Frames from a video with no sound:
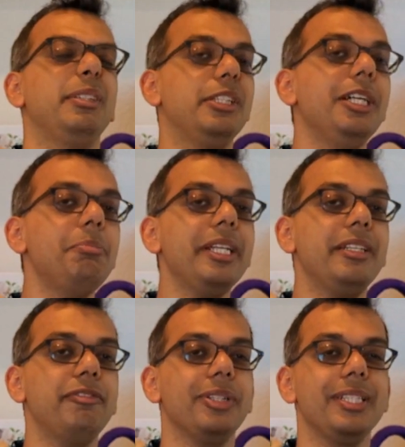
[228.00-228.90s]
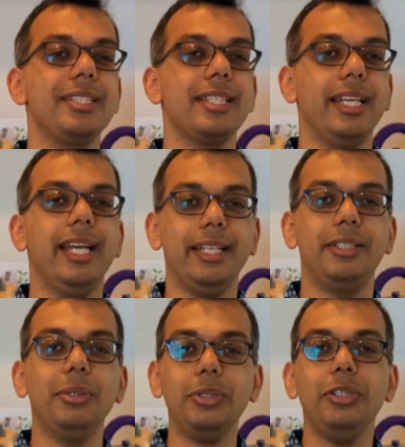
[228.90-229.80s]
the third big difference, and I
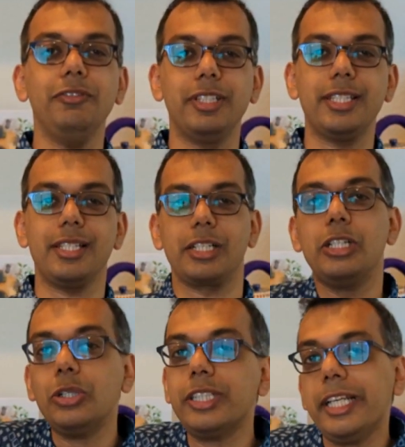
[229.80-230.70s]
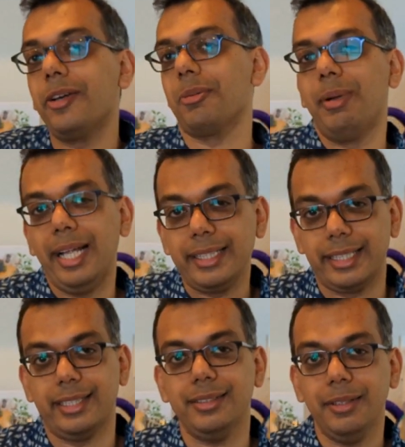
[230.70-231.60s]
don't know if this is a good thing or a bad
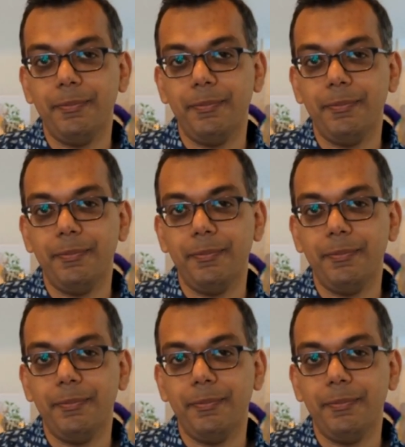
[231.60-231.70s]
thing,